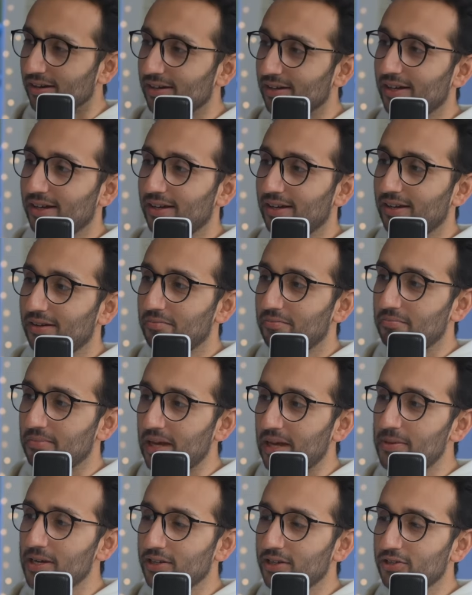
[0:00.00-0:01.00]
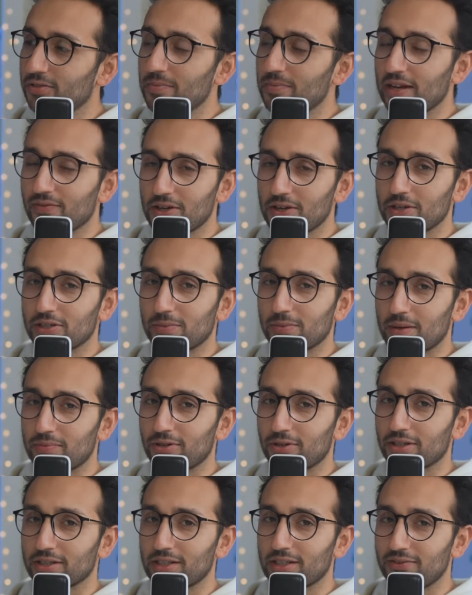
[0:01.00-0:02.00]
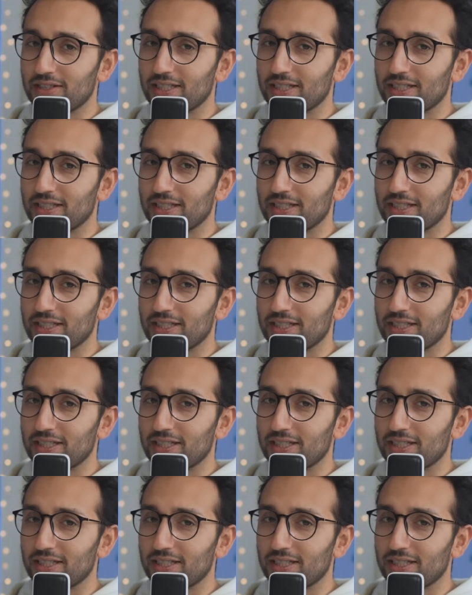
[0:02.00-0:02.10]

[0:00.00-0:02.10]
Abdal who mentioned that despite